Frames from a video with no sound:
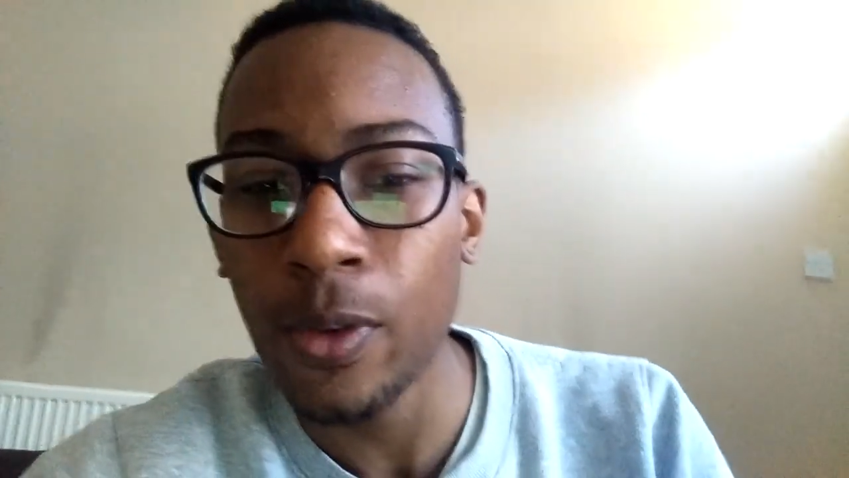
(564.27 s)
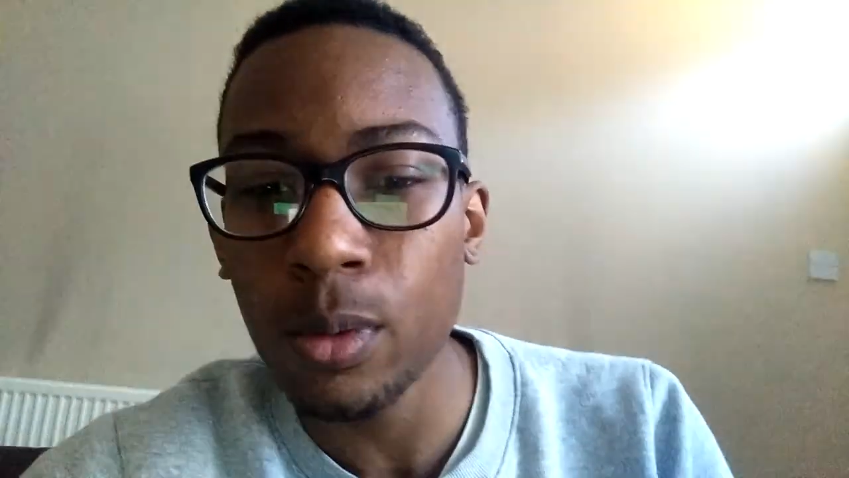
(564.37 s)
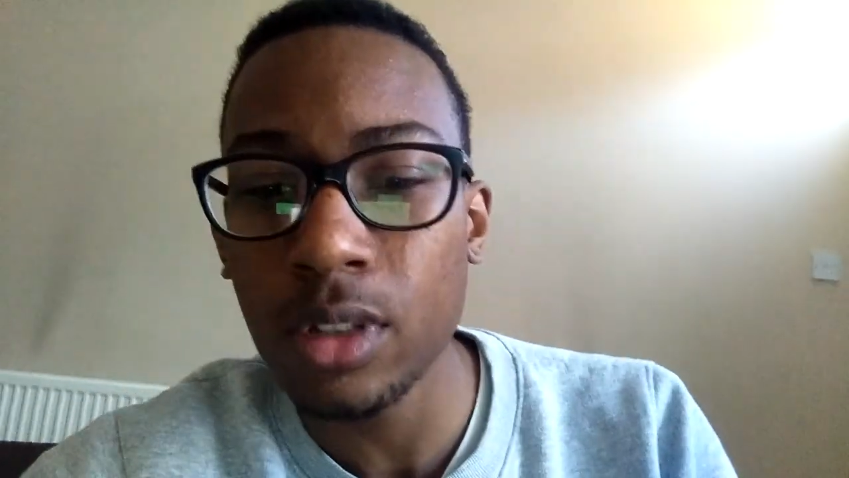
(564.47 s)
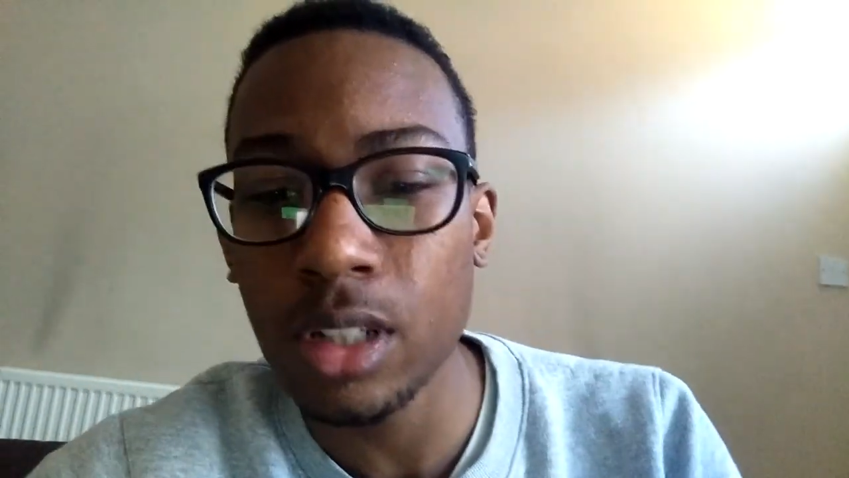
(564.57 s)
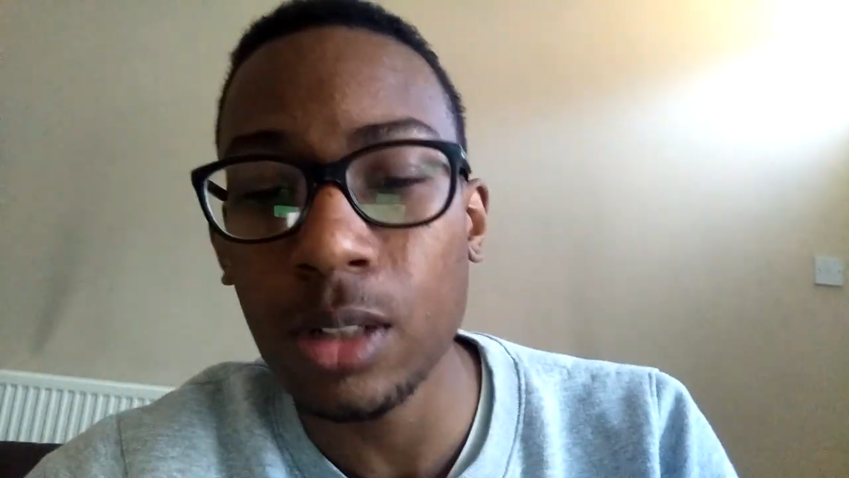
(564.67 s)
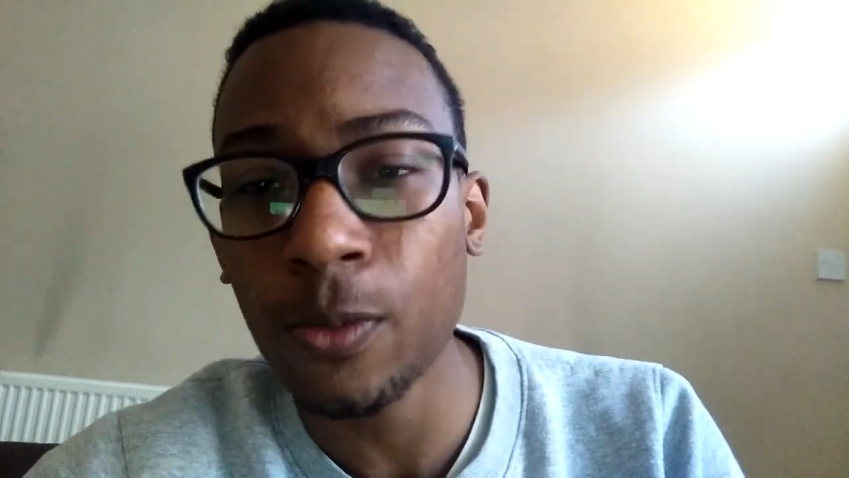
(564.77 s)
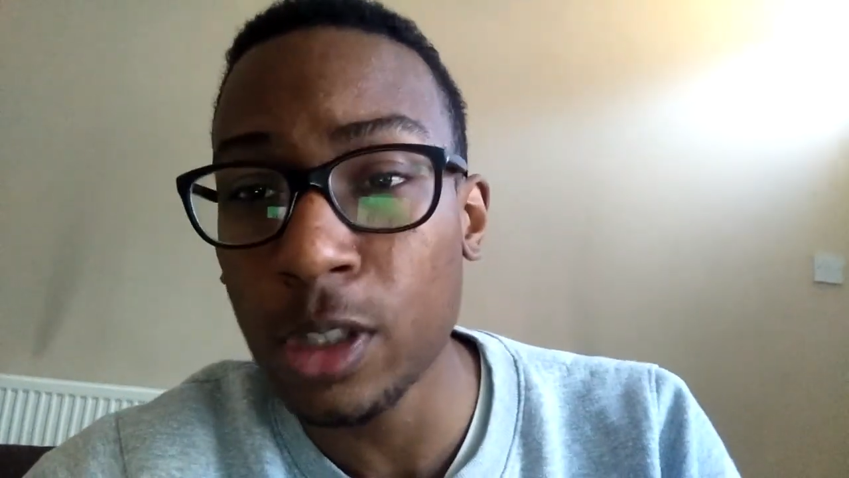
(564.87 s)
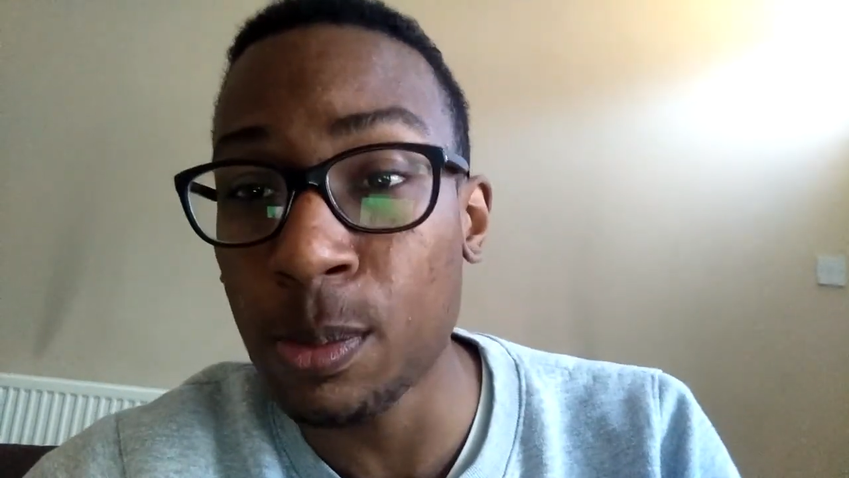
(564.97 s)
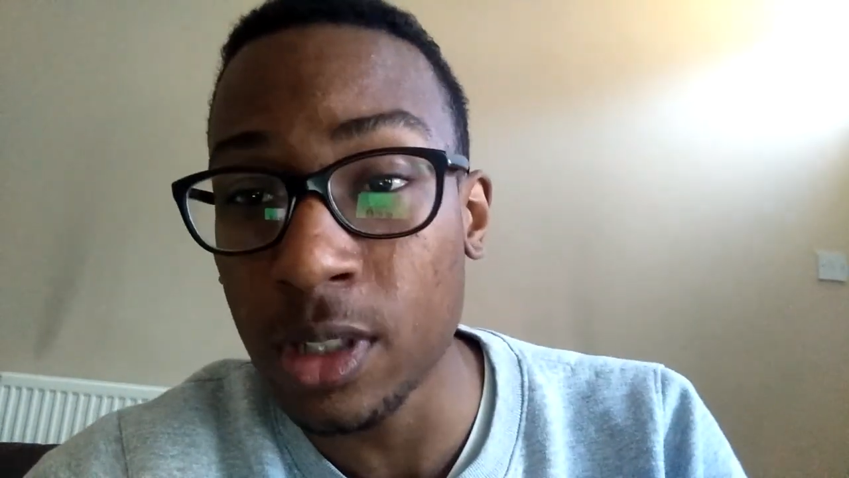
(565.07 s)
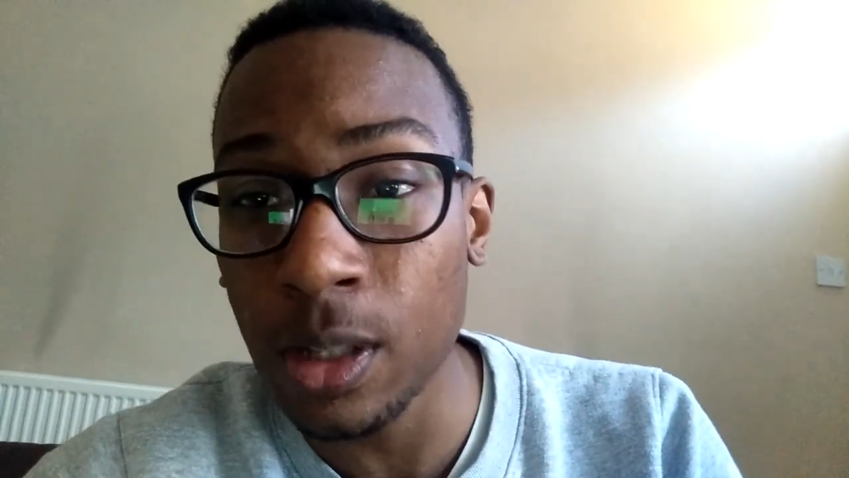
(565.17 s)
If it was just something
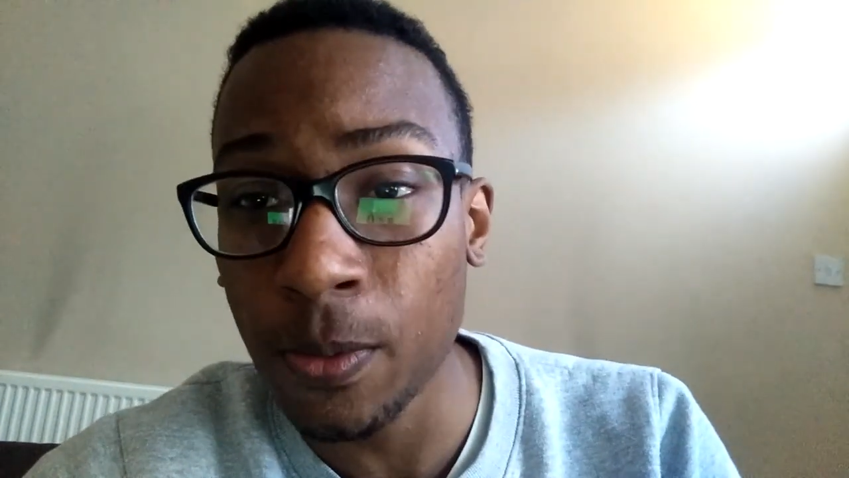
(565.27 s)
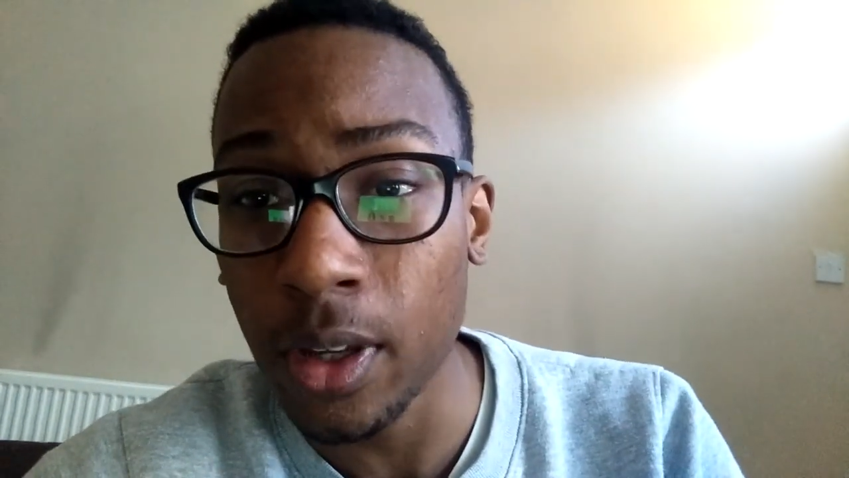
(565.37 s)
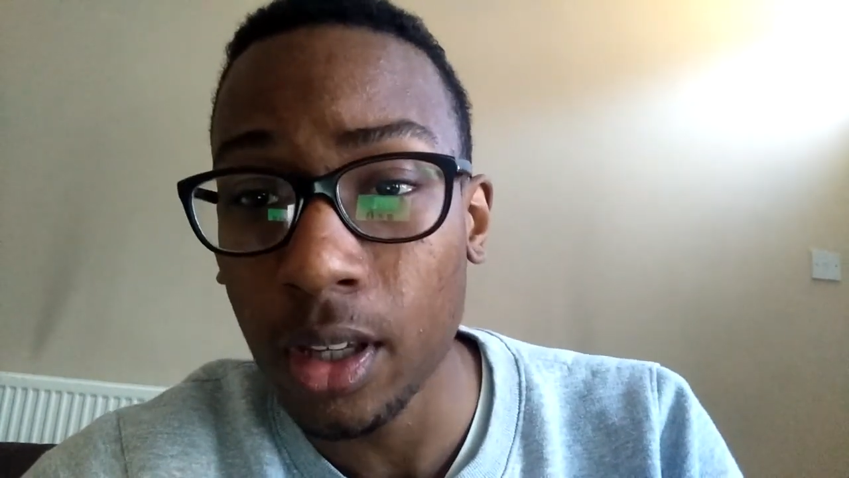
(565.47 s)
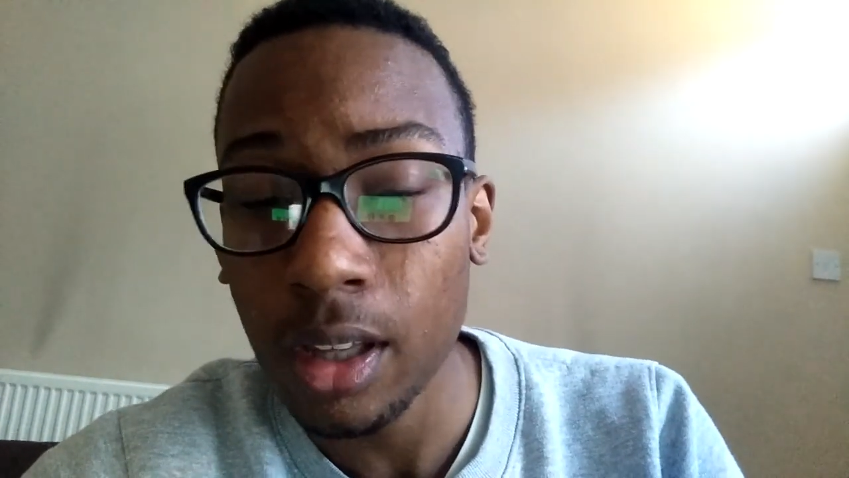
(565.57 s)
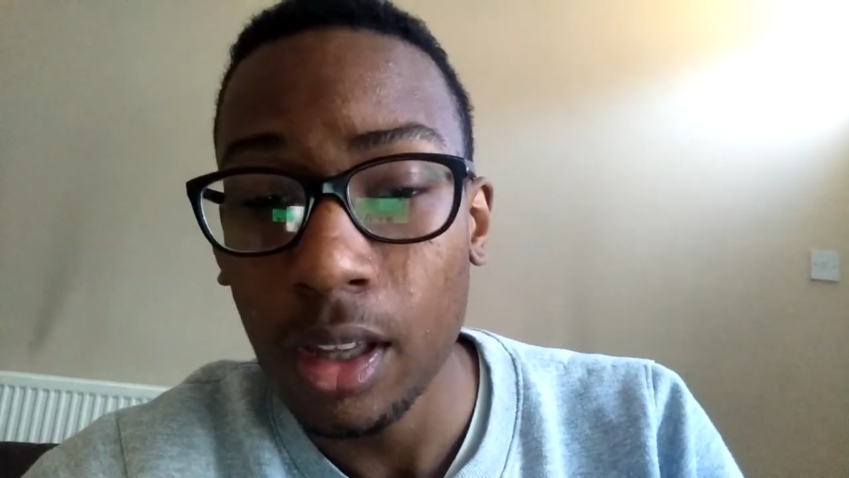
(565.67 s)
specific,